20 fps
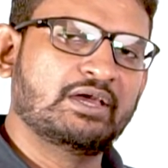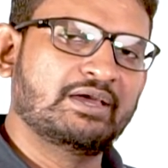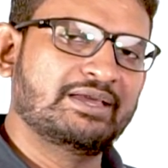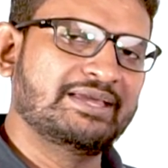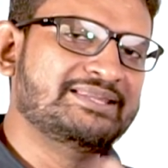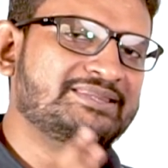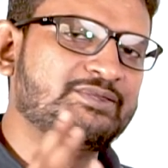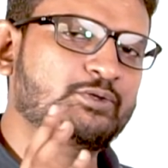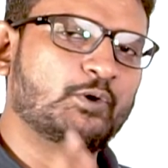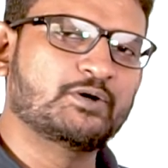
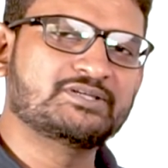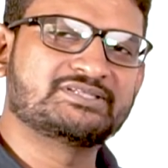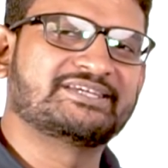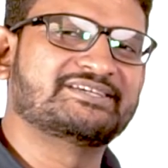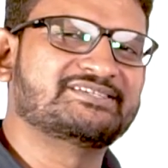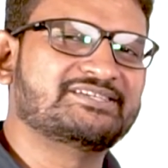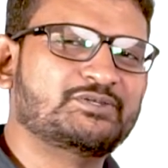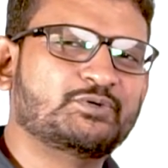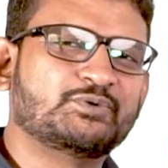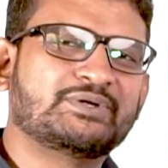In those
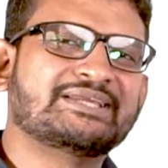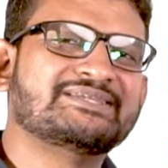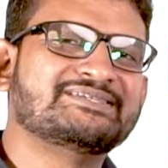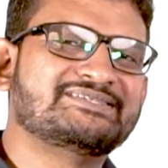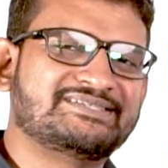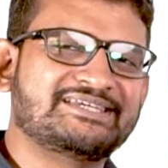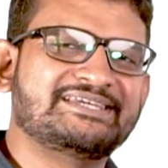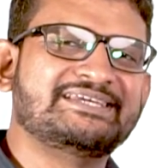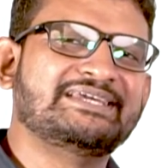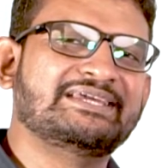cases, you can
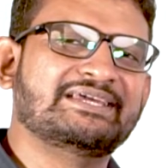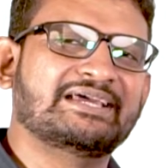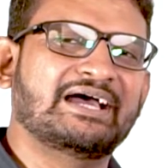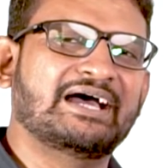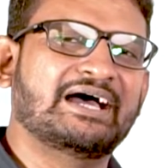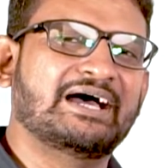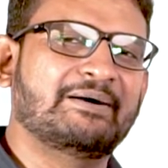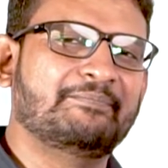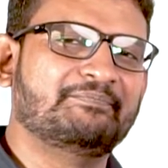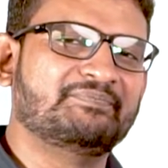see
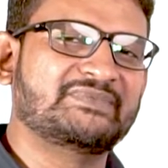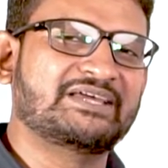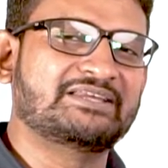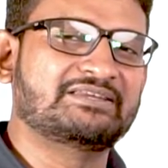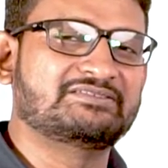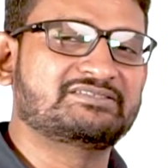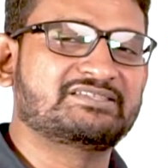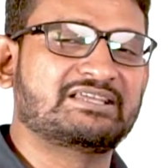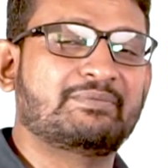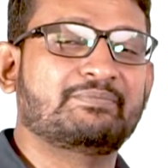that
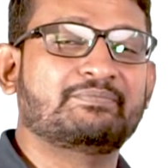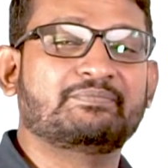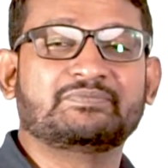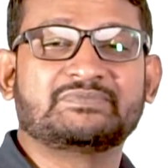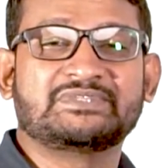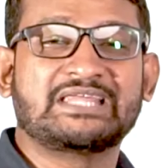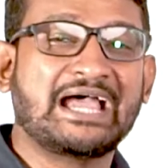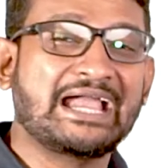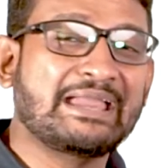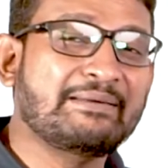
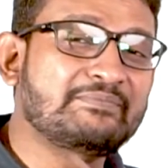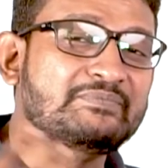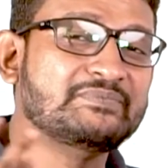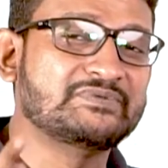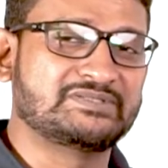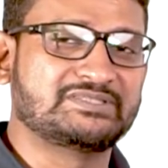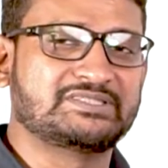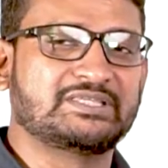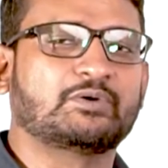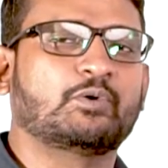
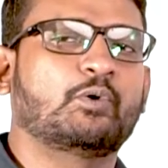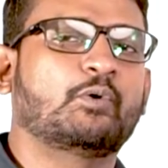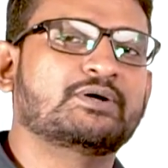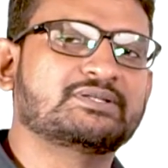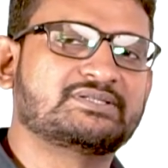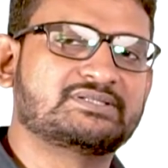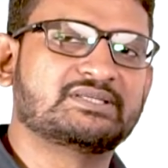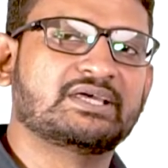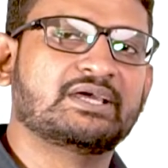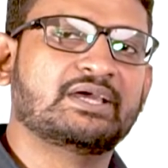sometimes the
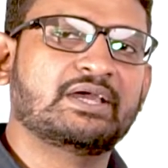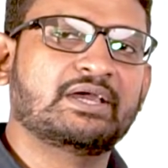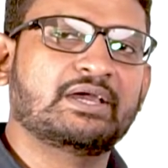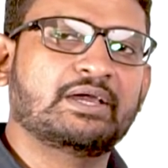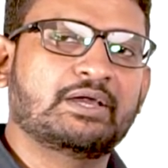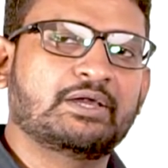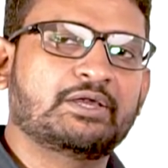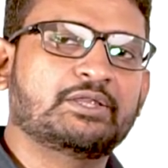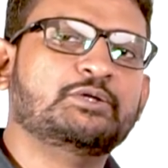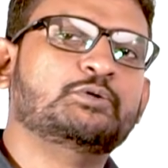courts
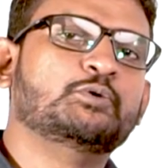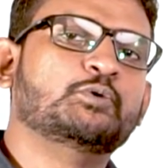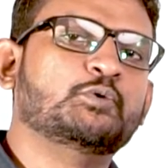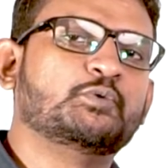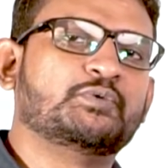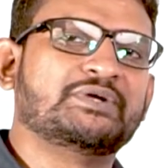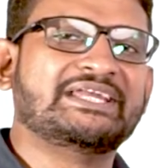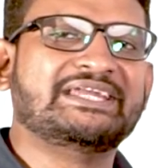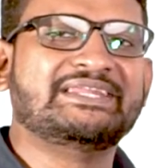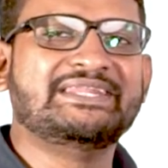do
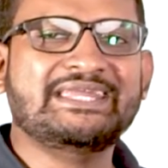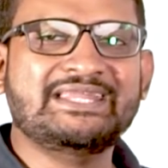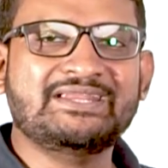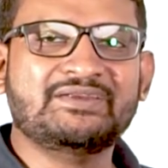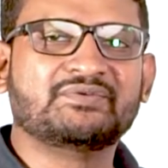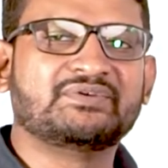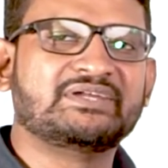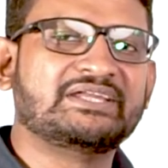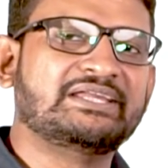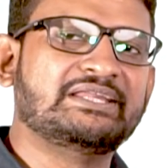read
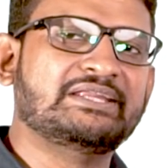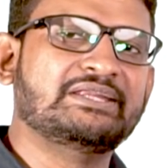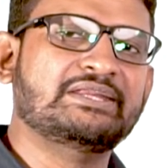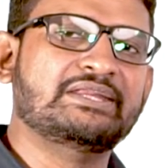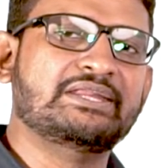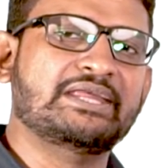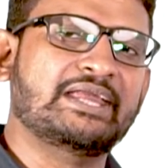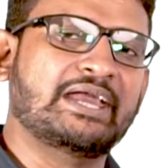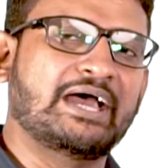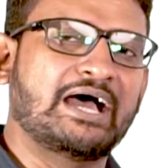in,
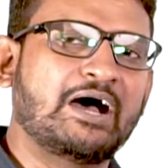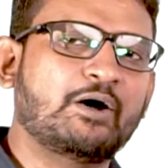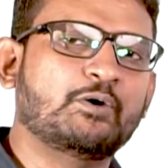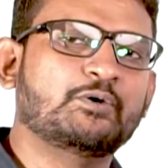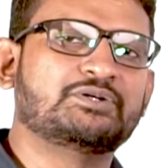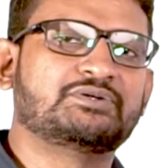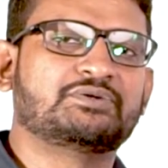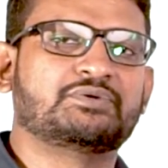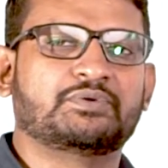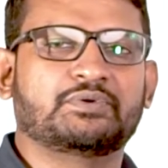read
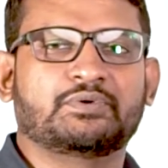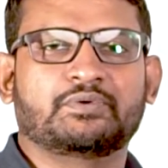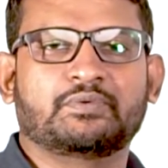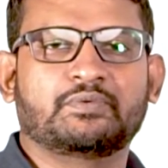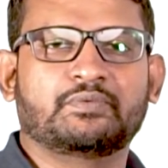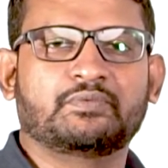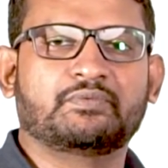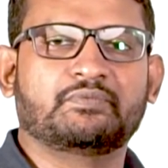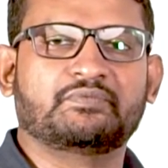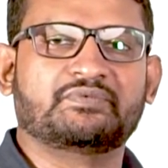out,
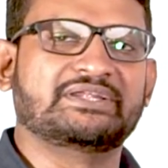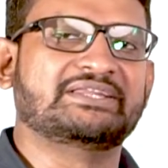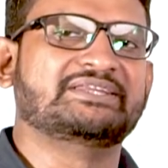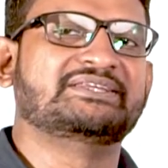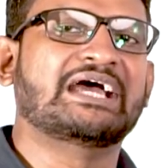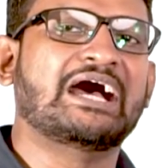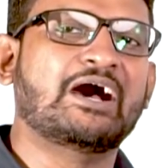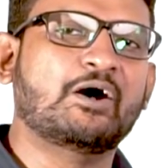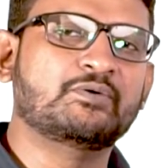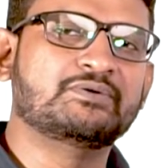read
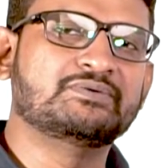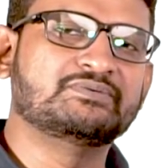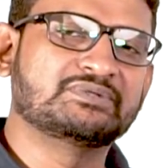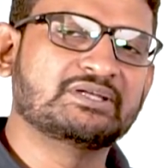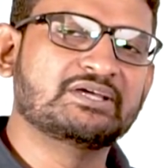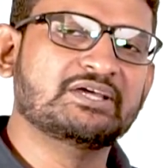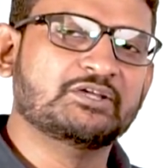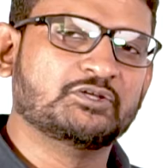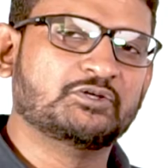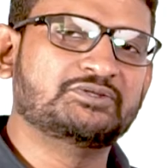down.
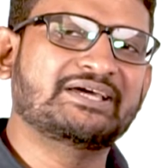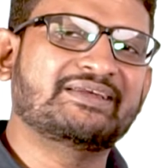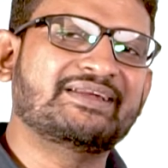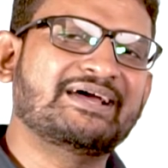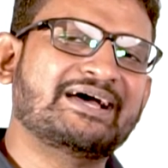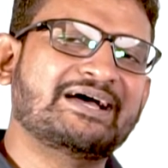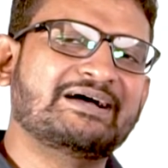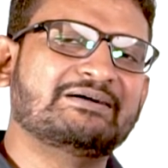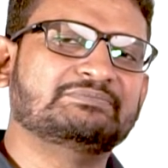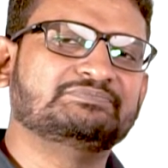But there
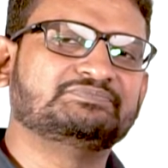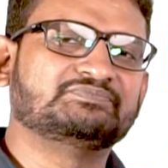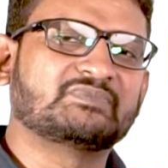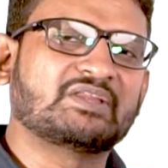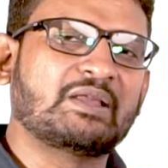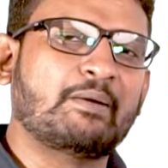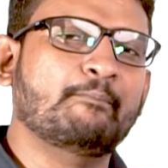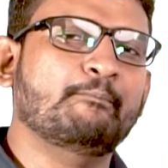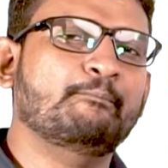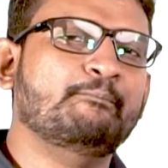are
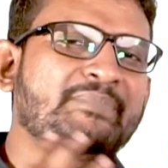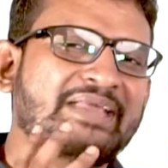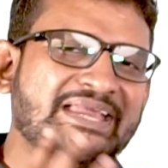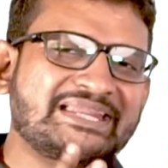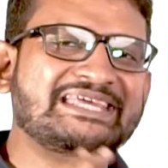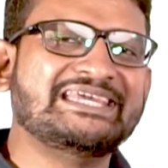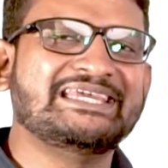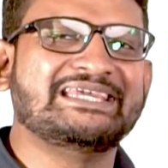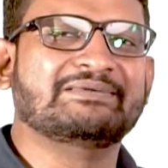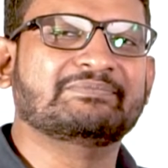
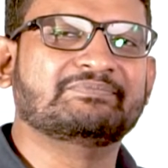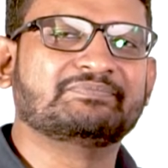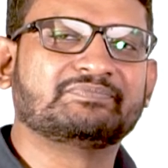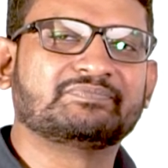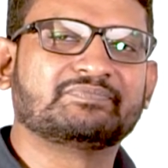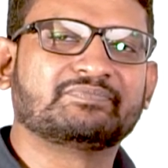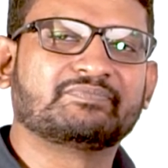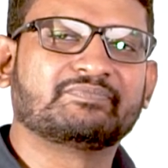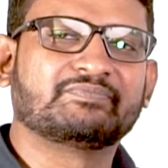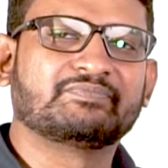many
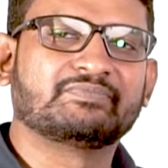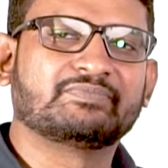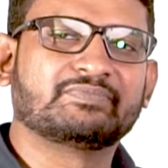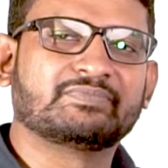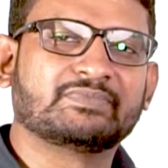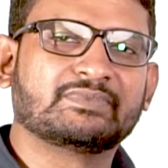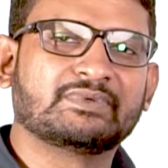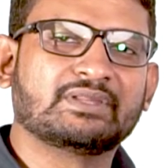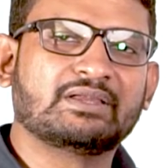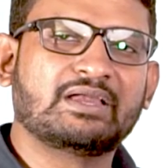
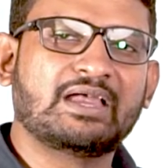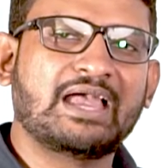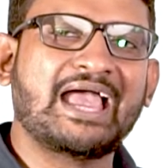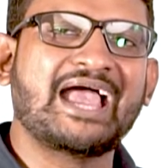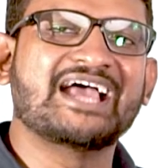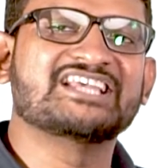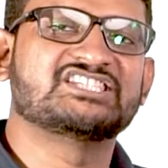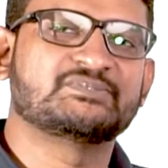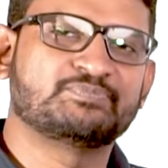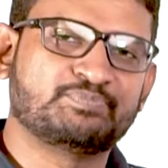
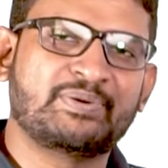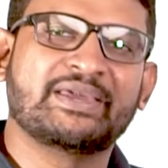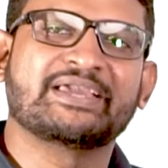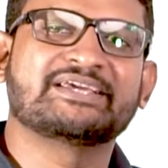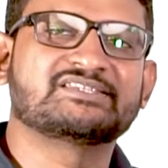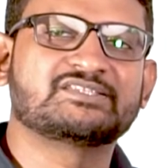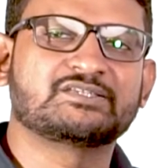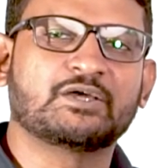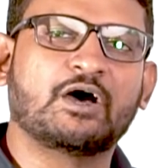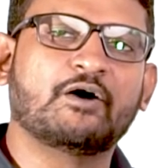
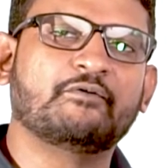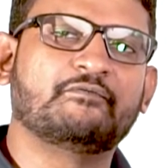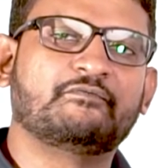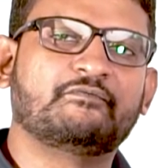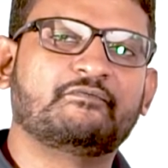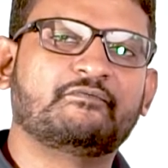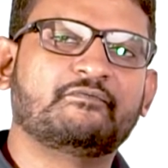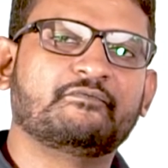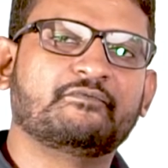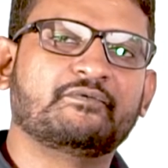aspects of